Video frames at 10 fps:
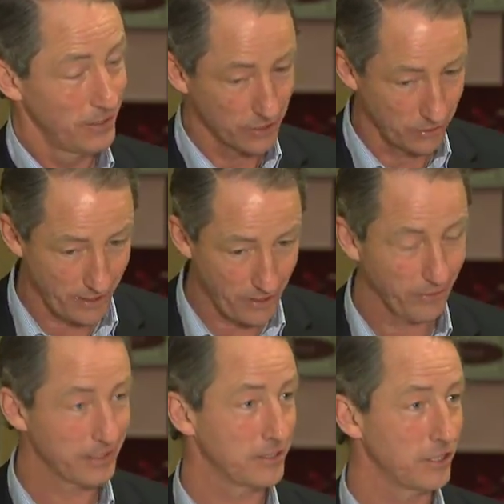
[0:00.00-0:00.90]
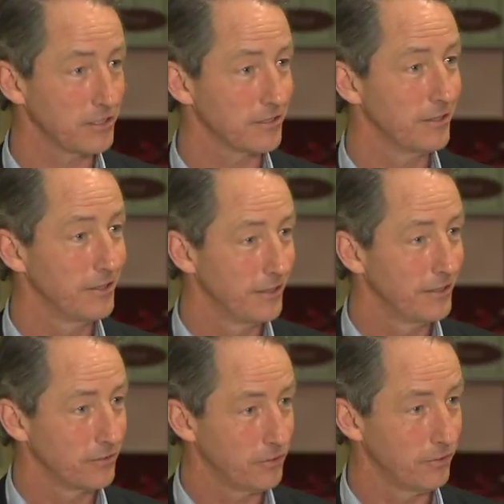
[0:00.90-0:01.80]
So now it's just
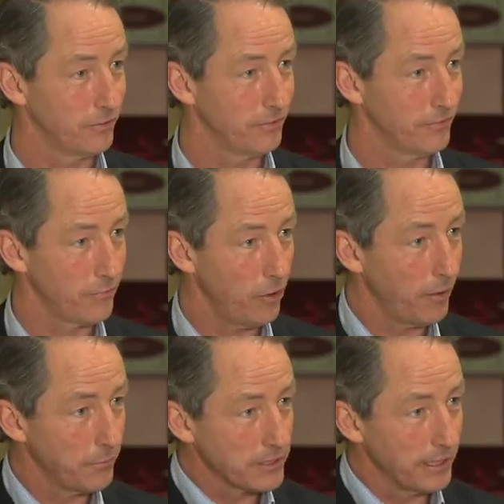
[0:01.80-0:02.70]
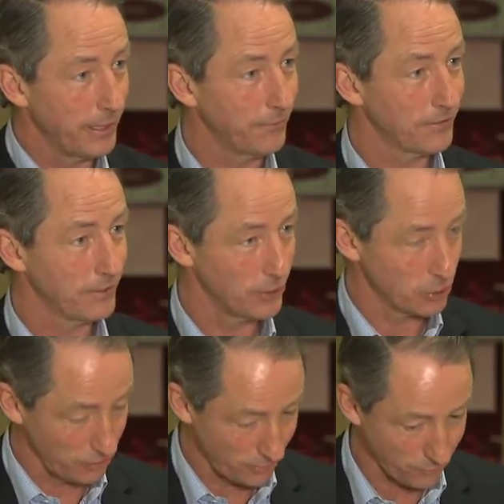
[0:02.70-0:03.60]
to roll up the sleeves and
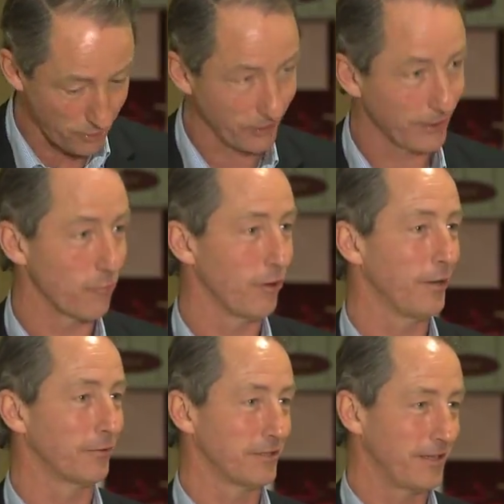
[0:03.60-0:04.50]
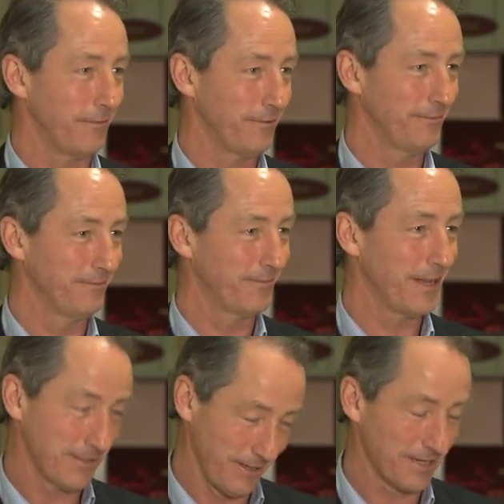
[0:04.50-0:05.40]
start working and roll out the stuff.
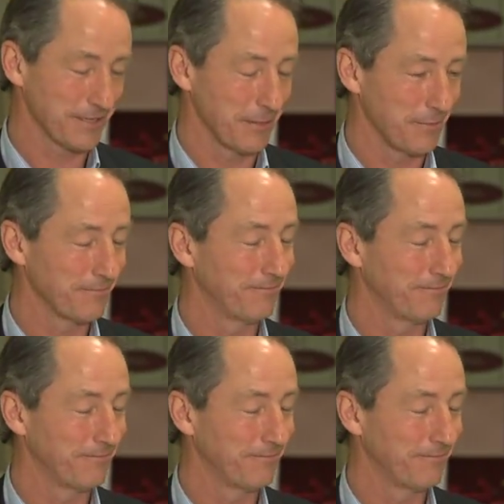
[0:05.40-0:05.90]
That's the next step.